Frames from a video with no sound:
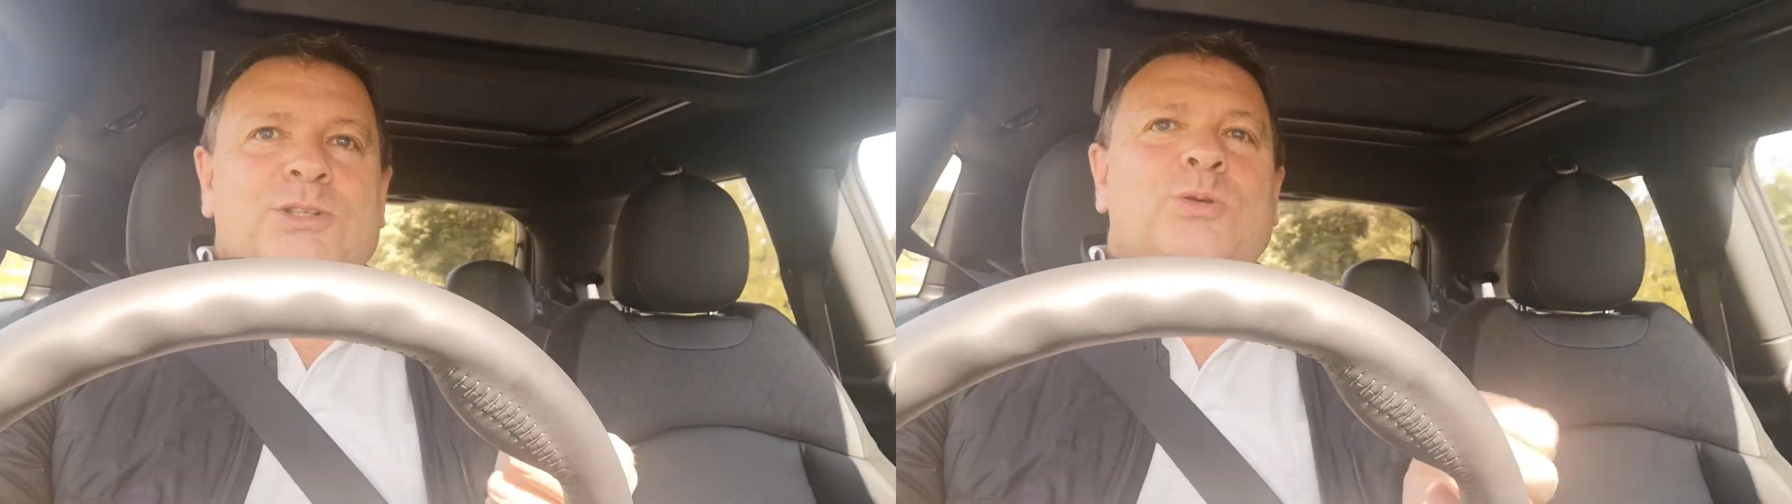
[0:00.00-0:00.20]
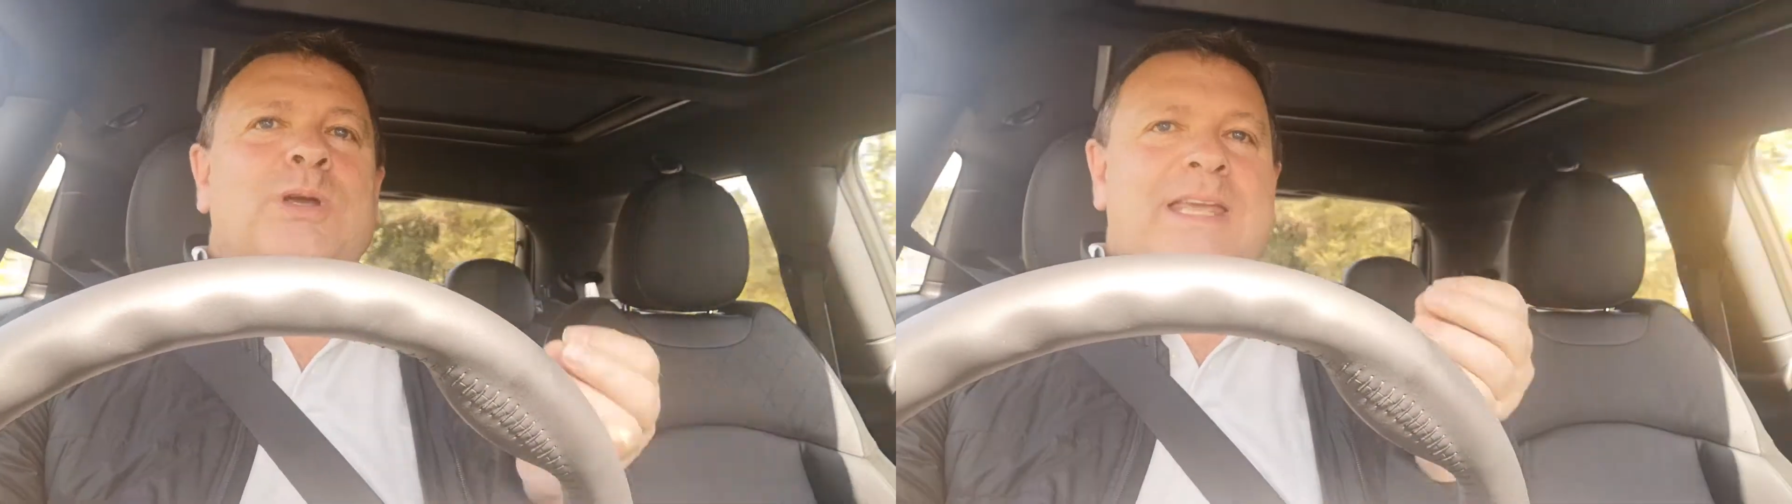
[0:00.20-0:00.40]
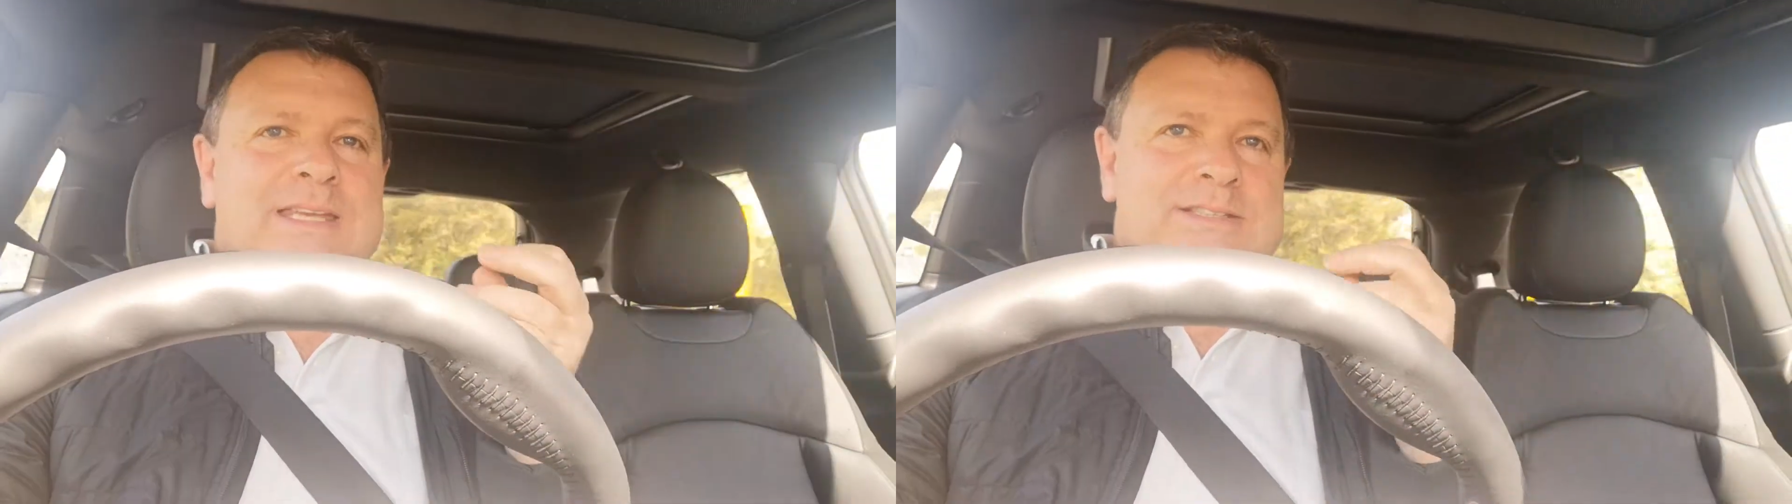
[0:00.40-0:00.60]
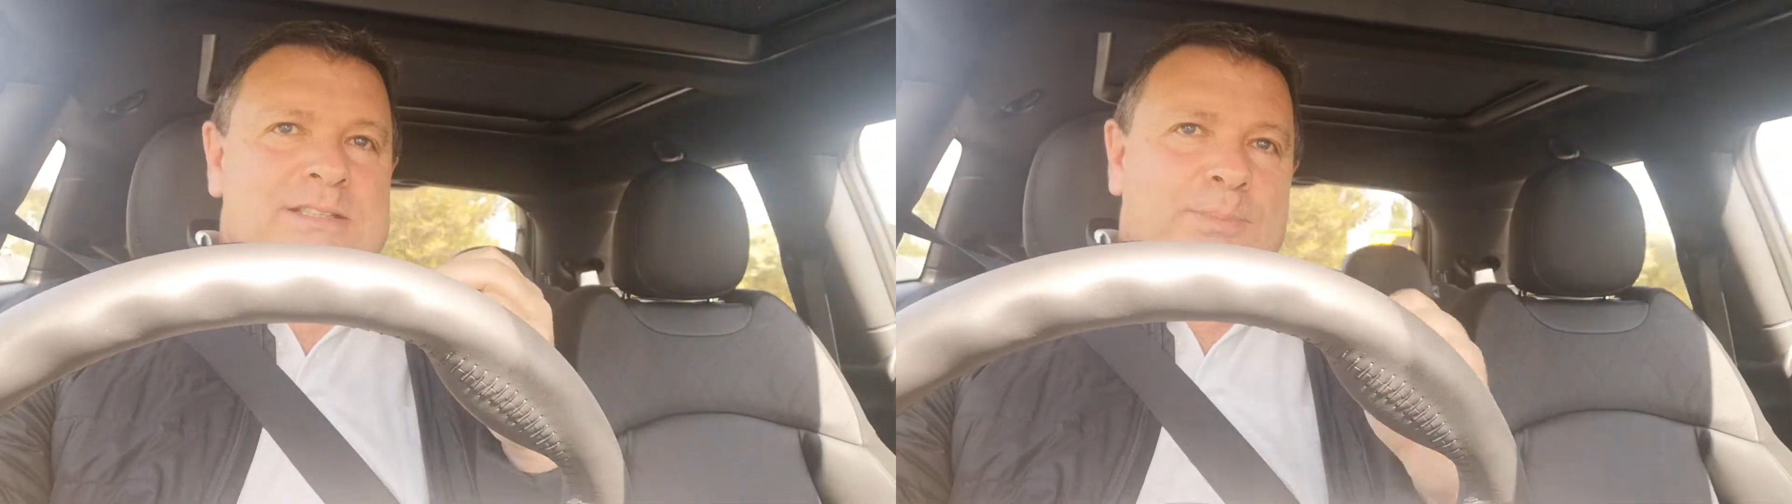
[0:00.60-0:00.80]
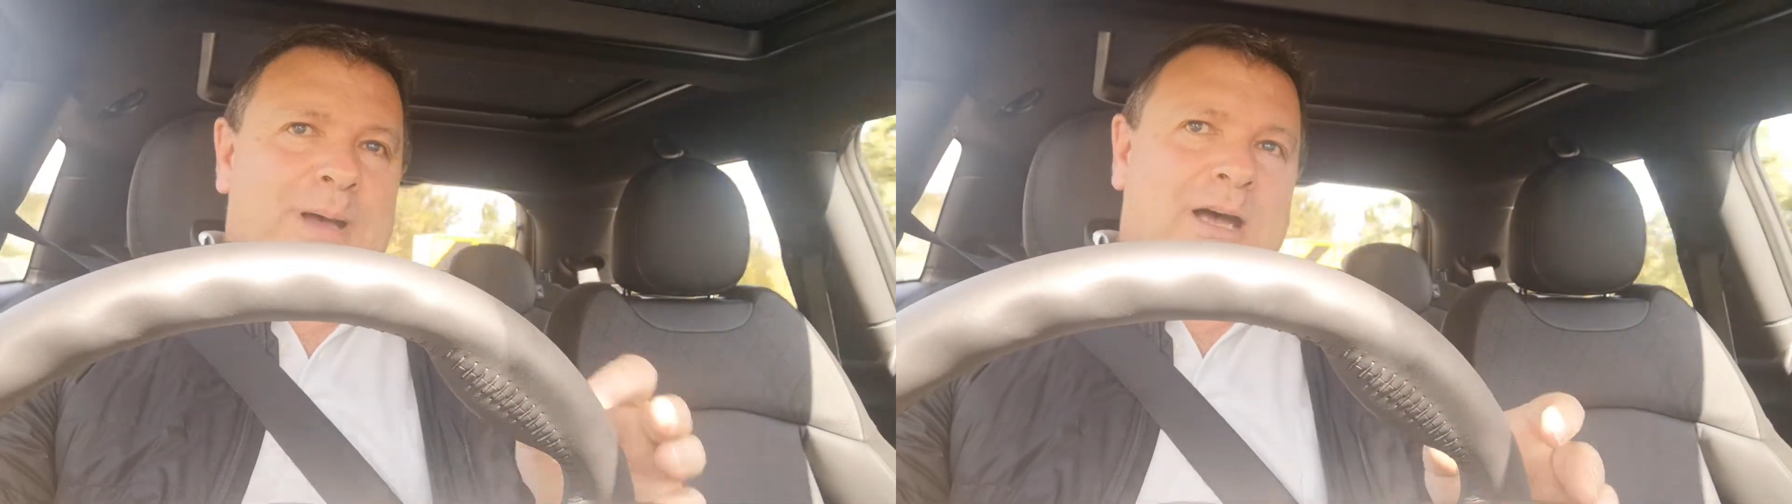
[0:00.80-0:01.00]
you
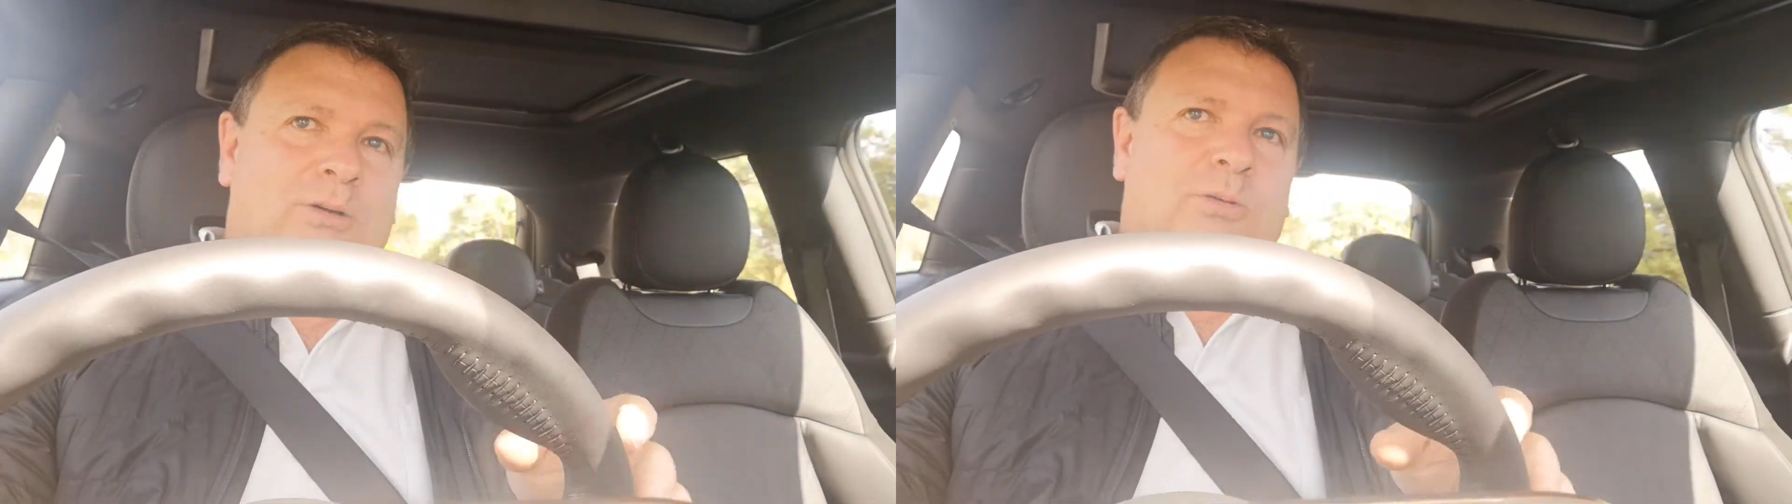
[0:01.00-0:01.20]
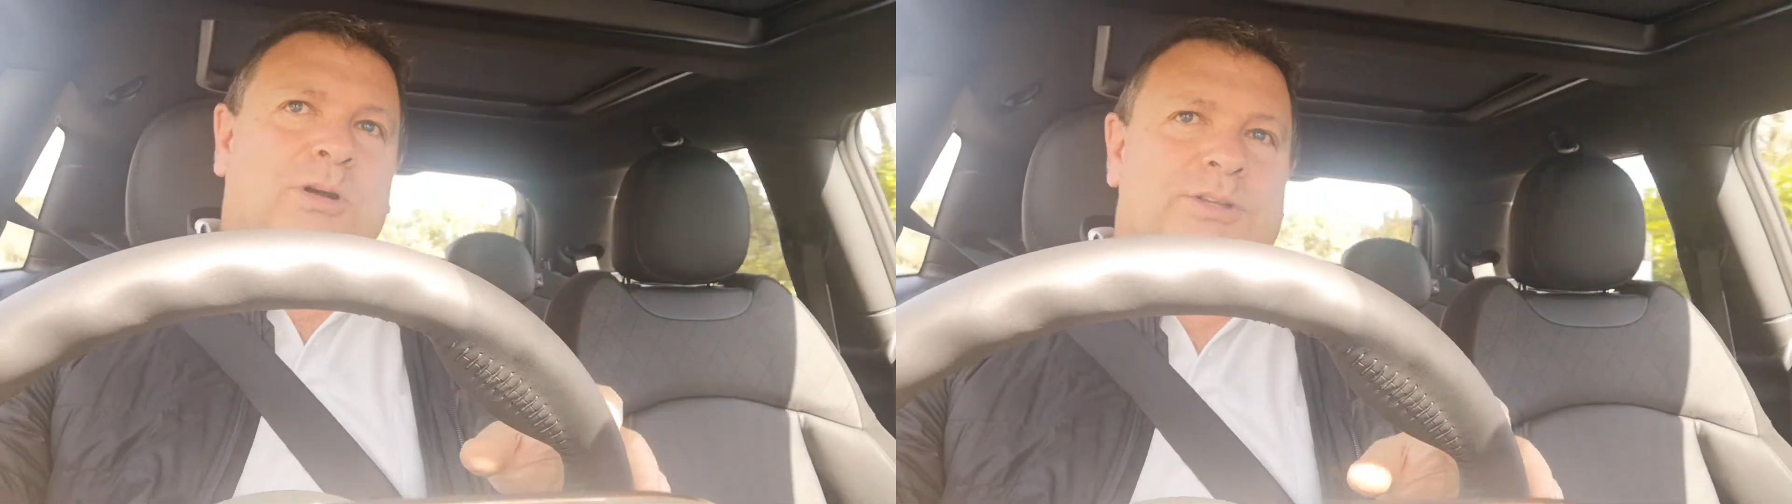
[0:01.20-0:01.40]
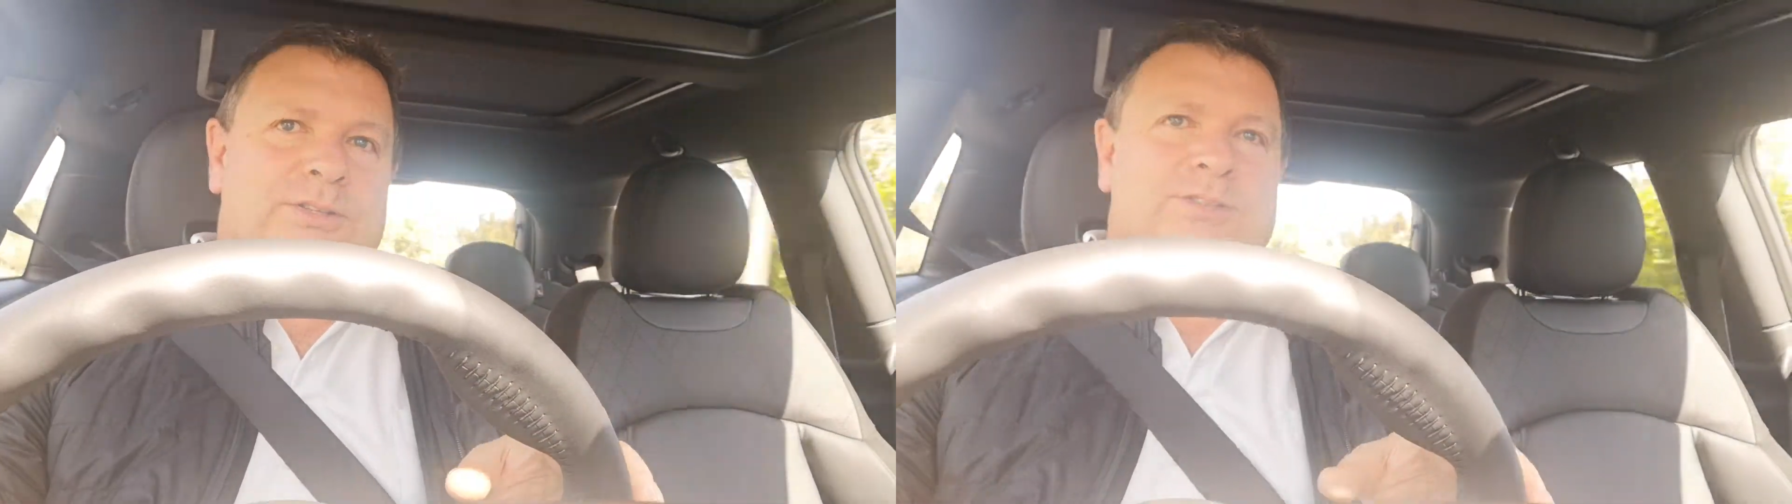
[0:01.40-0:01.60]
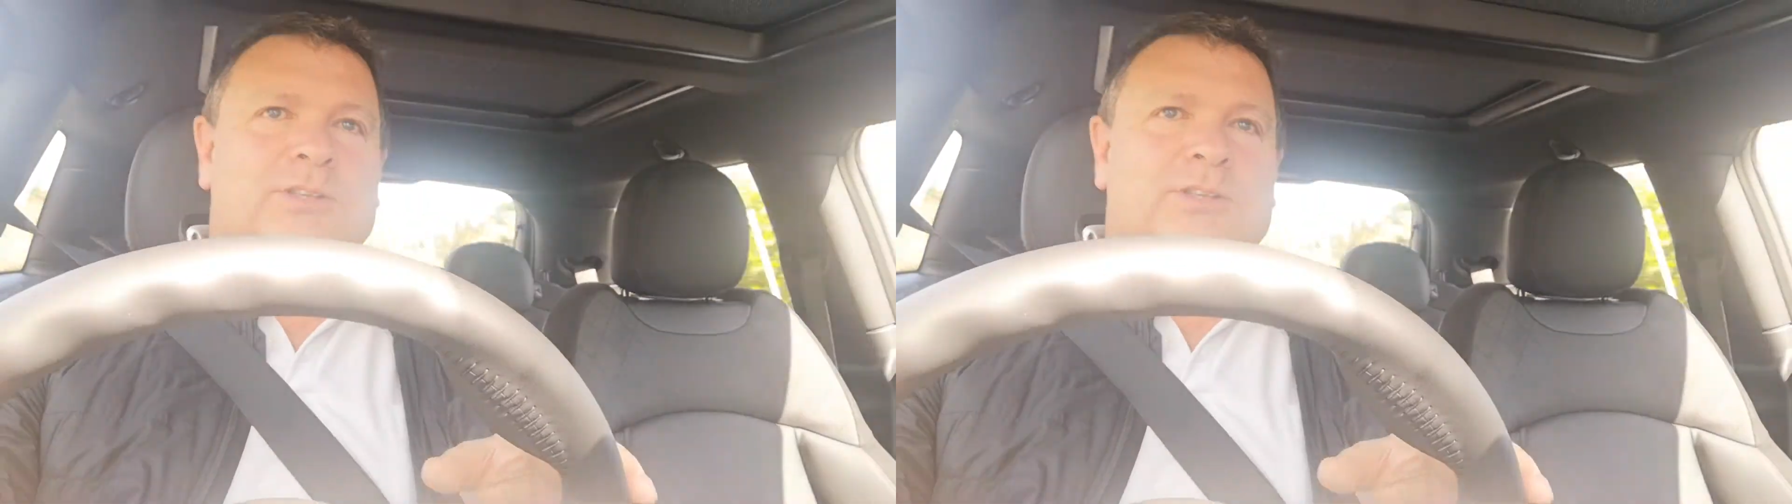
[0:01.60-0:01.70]
ease the power on,